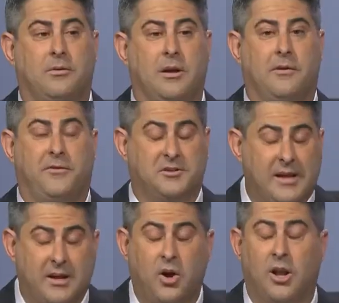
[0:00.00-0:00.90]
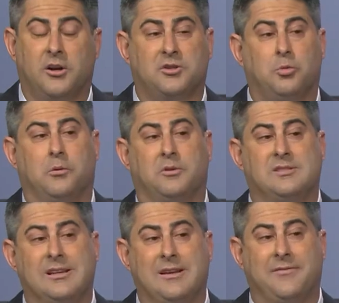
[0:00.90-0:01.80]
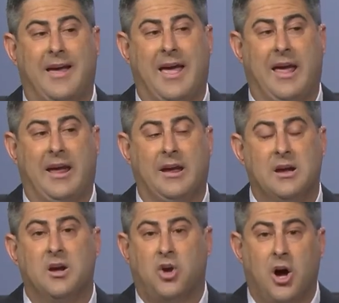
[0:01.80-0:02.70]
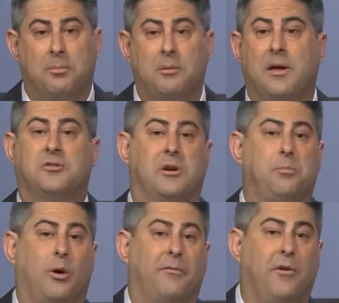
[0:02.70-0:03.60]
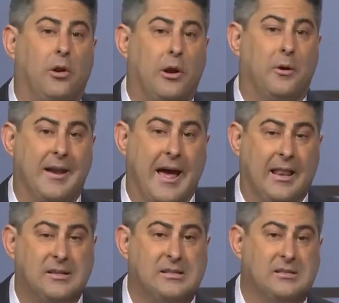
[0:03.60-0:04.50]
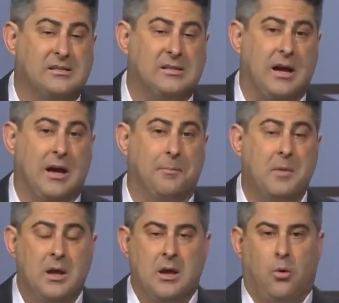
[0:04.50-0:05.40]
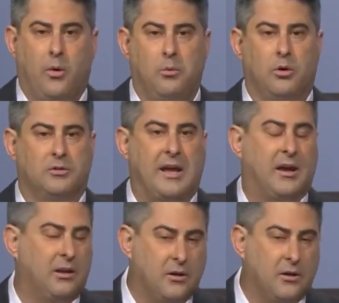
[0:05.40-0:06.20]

the first 10 callers will receive a complimentary portfolio analysis. We will take a